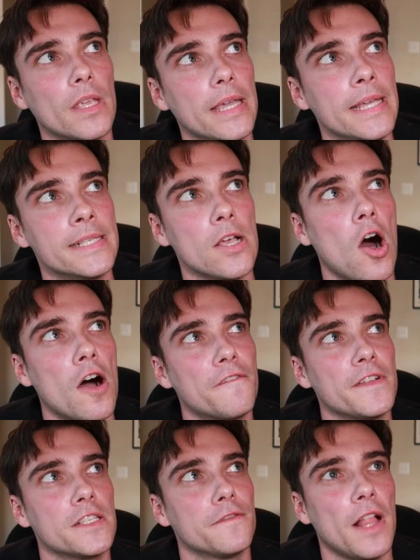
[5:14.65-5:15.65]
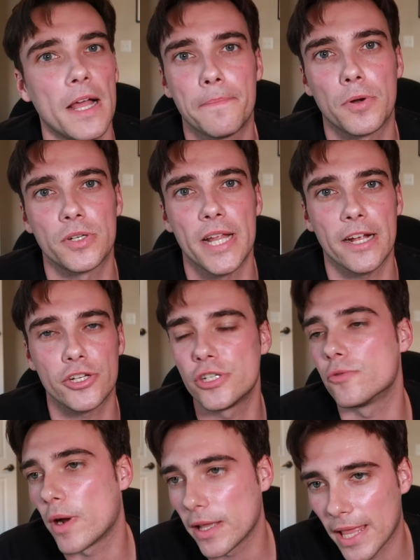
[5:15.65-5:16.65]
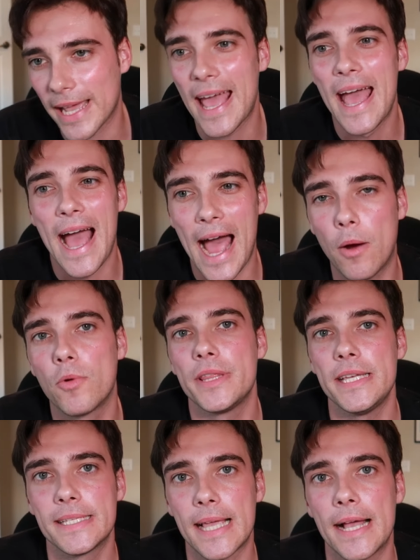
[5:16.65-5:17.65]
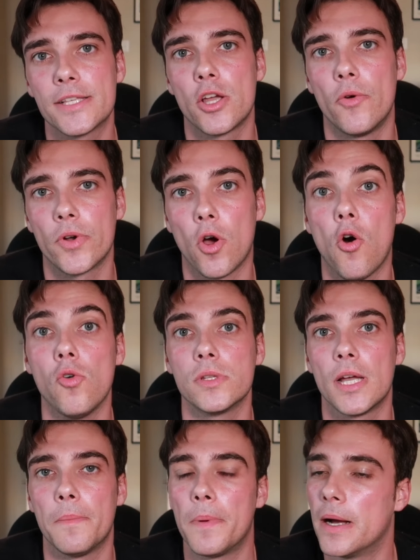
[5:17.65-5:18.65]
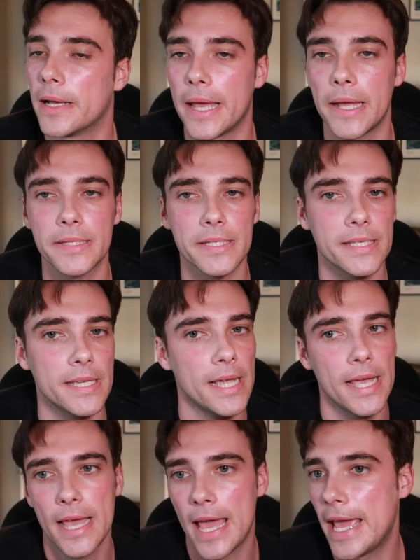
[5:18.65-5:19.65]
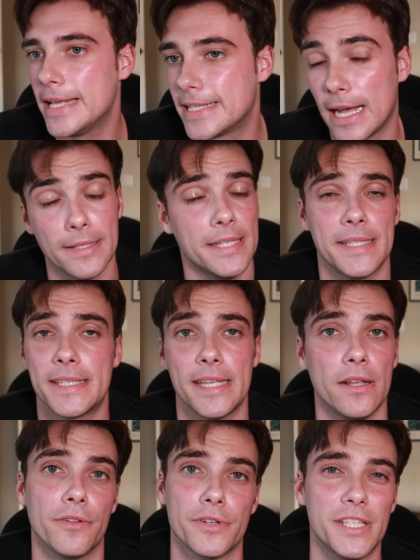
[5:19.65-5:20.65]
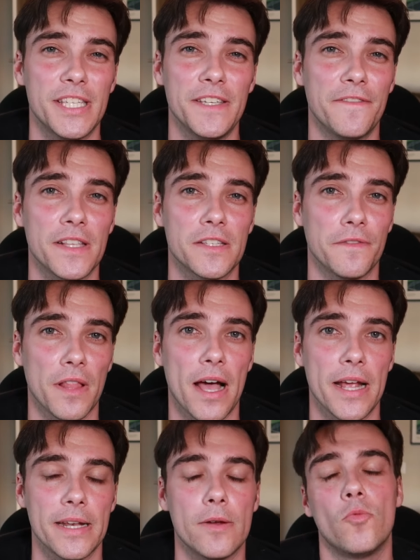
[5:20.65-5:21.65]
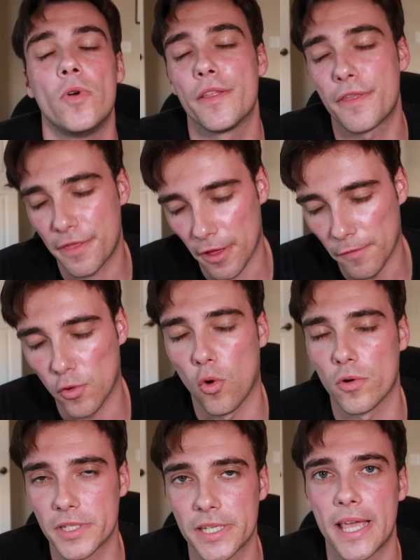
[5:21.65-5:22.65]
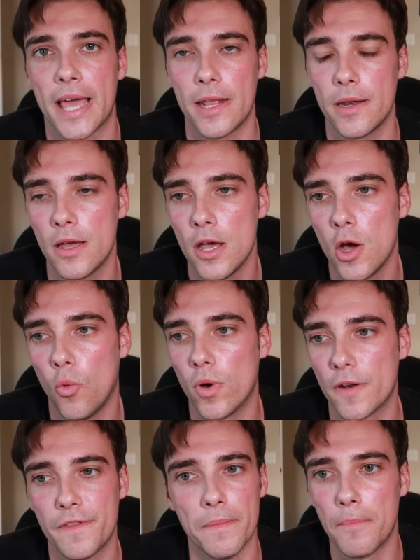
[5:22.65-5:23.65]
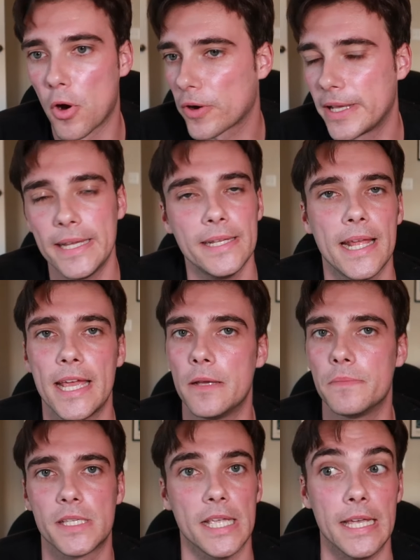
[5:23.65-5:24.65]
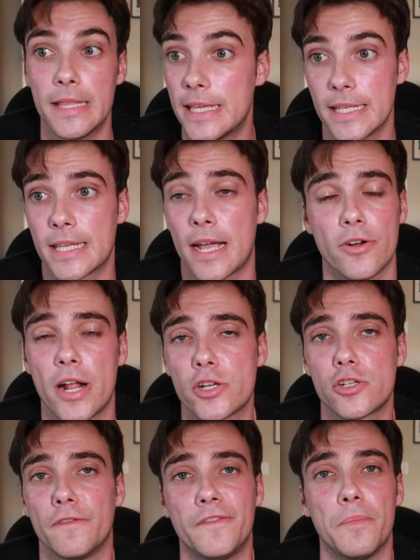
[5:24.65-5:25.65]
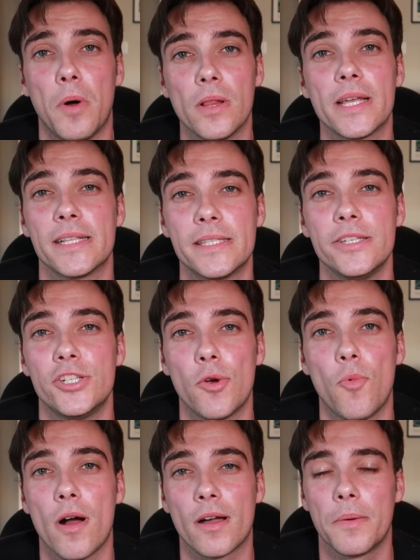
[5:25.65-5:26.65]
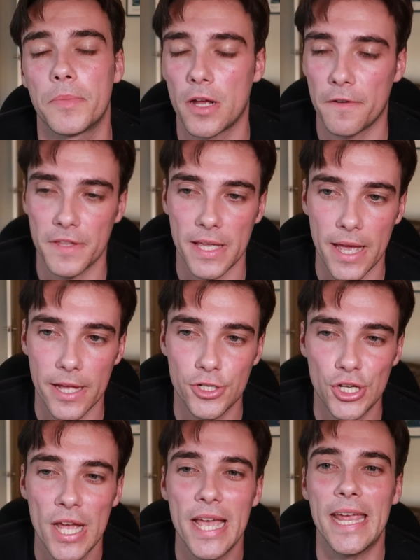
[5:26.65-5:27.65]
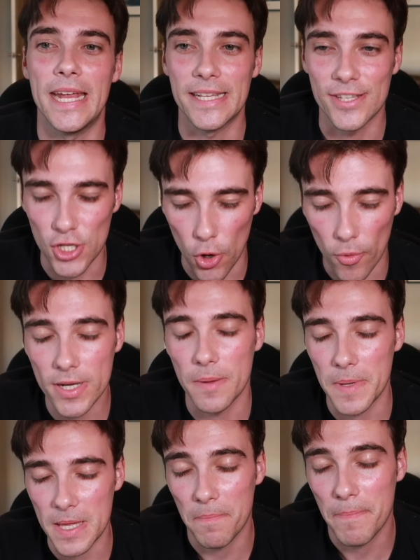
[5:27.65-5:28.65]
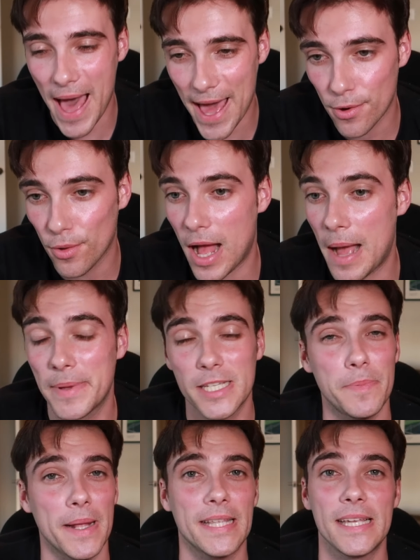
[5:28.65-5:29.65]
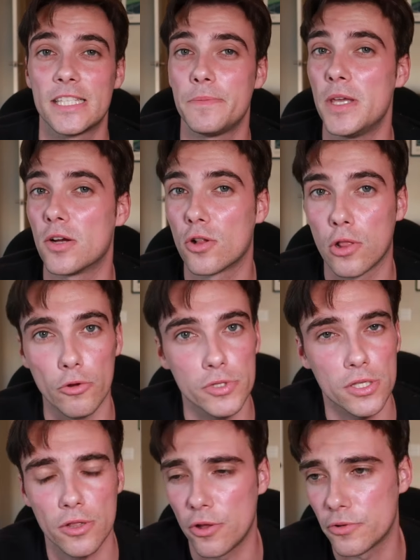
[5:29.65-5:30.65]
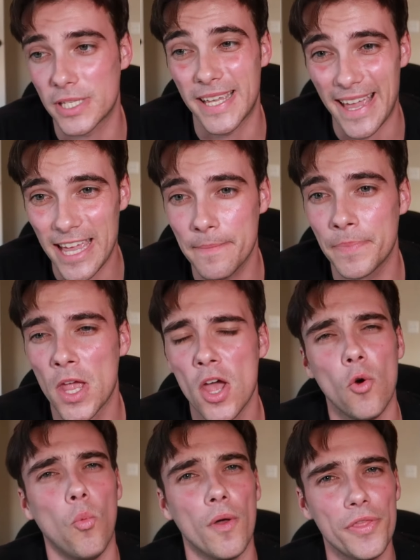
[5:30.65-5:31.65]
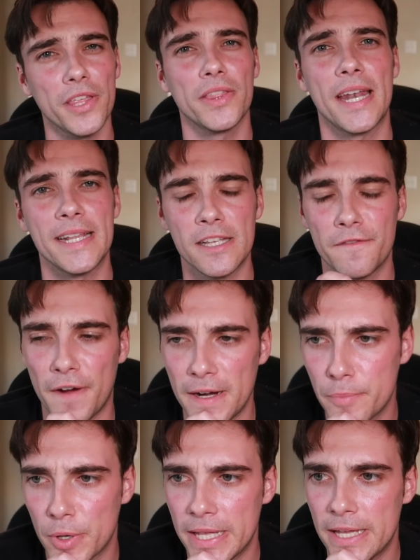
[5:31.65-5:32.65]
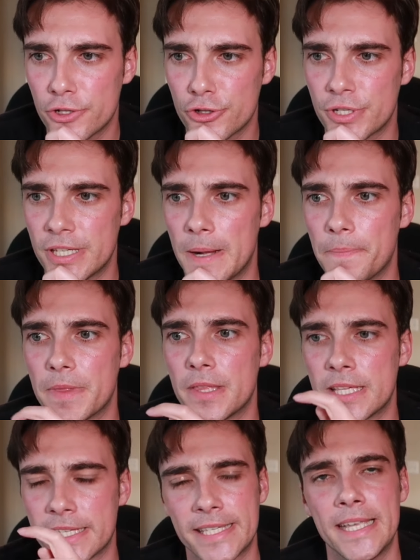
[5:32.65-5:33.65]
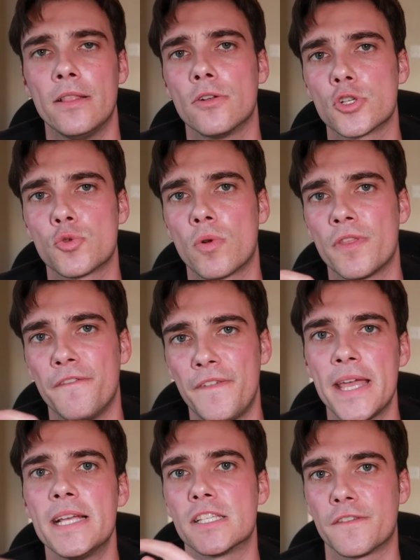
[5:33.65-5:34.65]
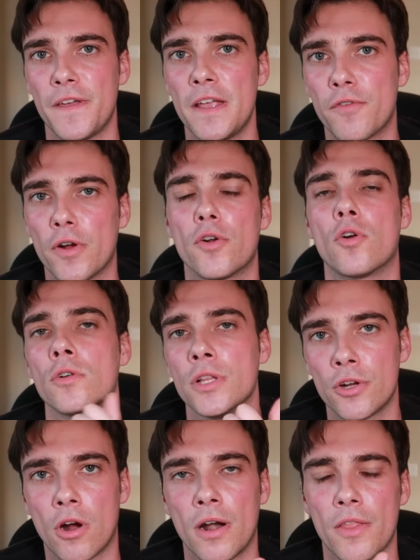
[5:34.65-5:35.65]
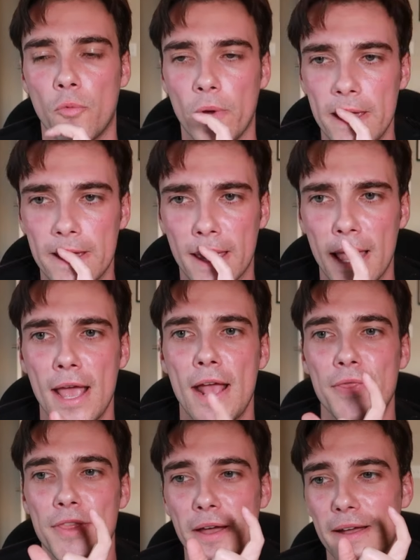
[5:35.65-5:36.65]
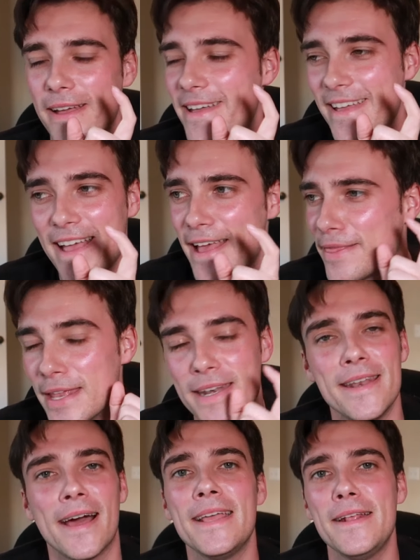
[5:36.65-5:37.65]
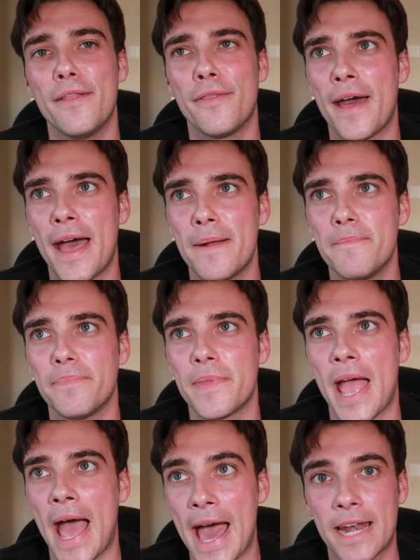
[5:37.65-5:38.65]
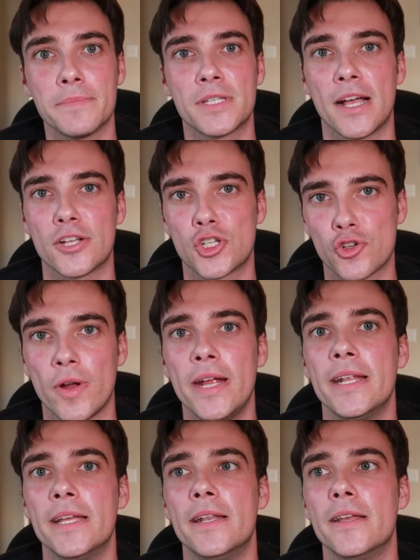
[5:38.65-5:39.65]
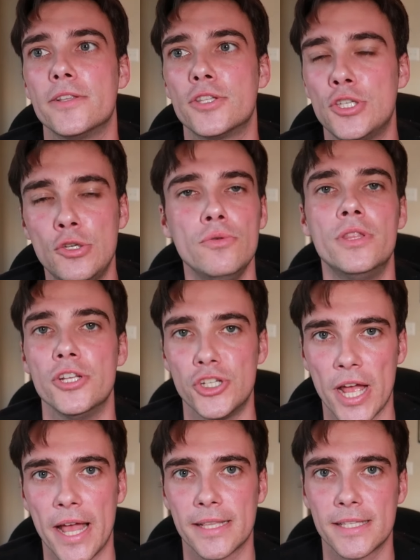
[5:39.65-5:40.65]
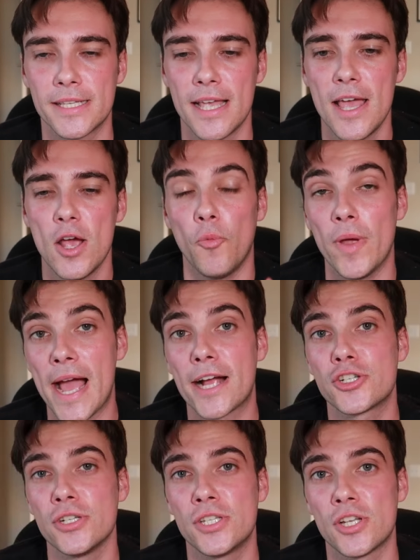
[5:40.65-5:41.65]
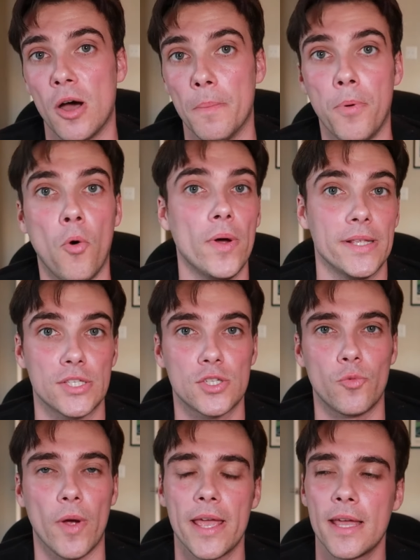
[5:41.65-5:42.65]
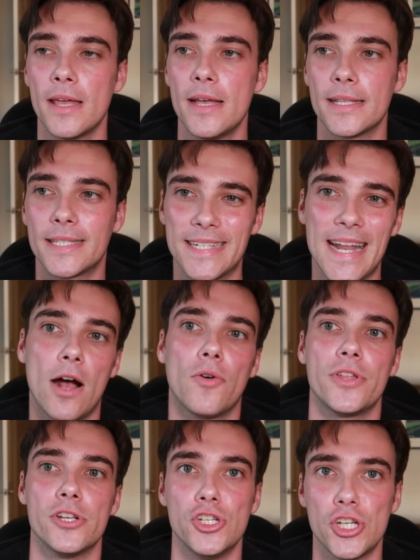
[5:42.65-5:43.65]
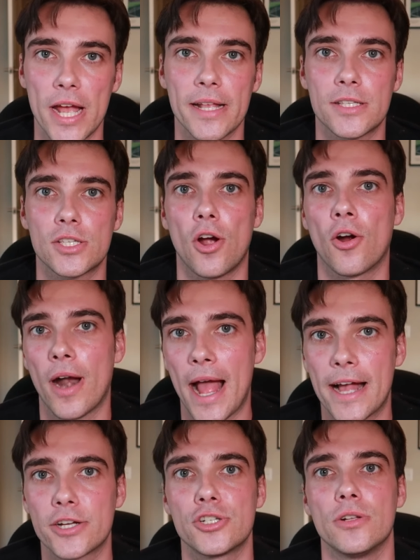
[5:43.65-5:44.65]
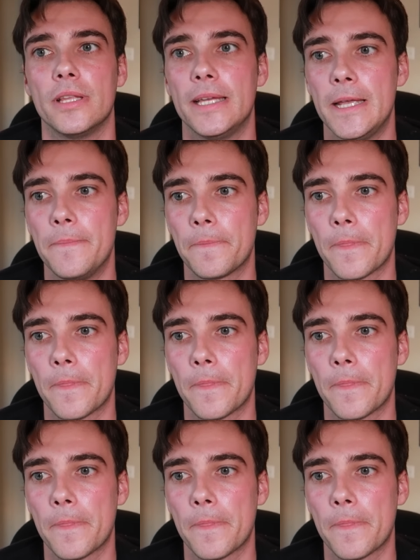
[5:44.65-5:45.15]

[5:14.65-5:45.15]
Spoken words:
is offensive line protection, right? Like, how are these guys going to hold up against a talented Steelers defensive line with, of course, again, one of the marquee names in the entire National Football League and TJ Watt coming off the edge? It is going to be a battle. I'm expecting it to be a close game. One thing that I did find pretty interesting, the Steelers were the Vegas favorite earlier on in the week. The night that Adams got traded to the Jets, we actually saw a point swing to now the Jets are actually